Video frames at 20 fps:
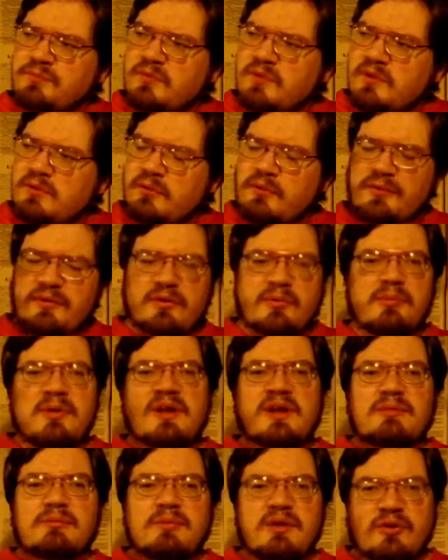or their
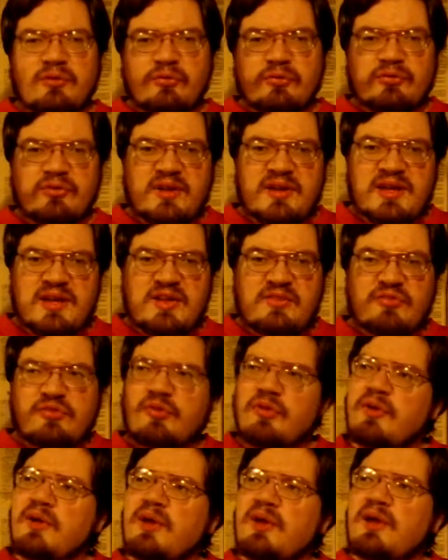immediate medical needs
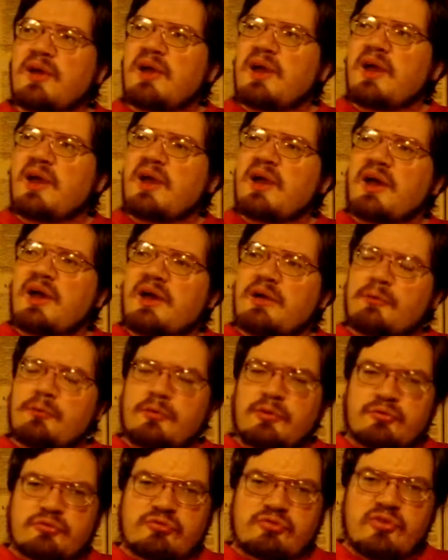were
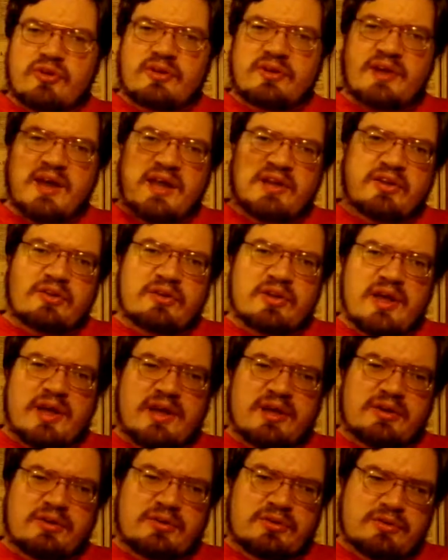truncated
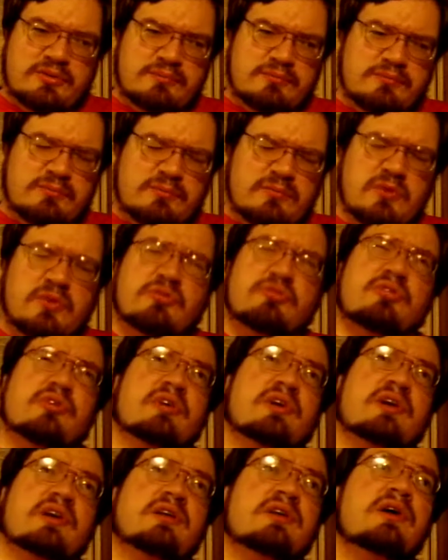and not
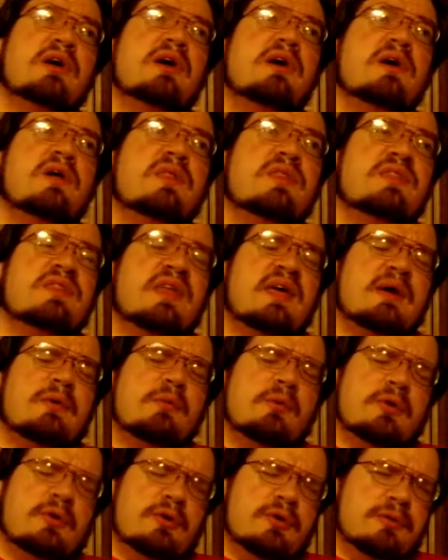truncated. They
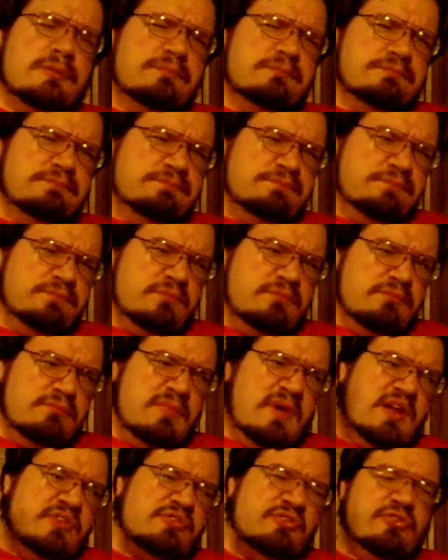were
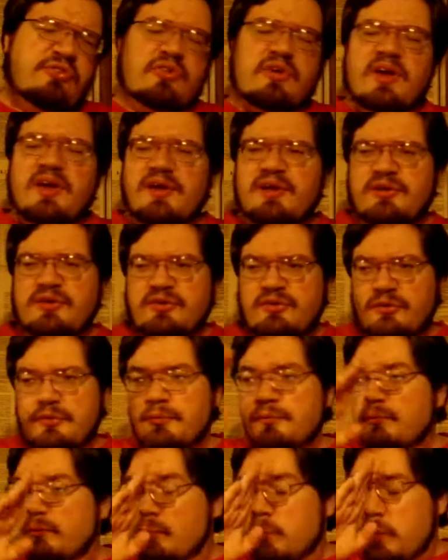met and
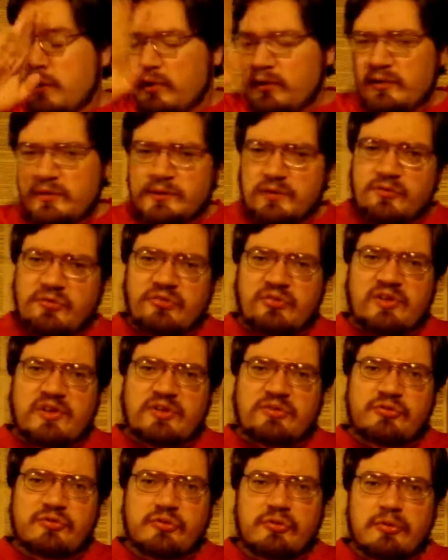well seen
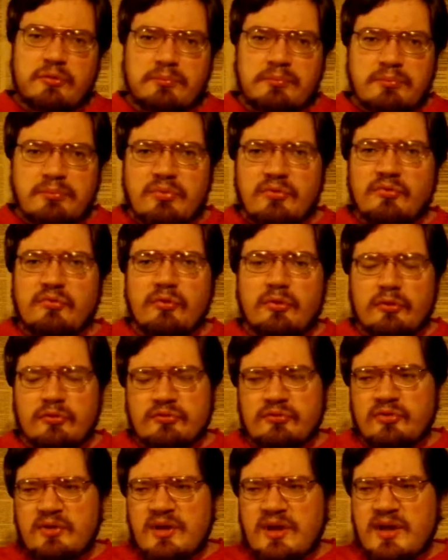to before
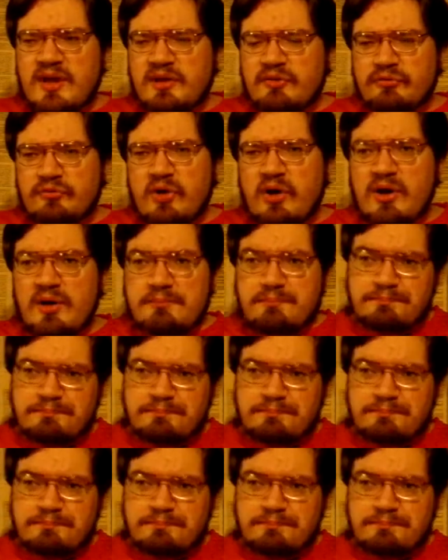ahead of time.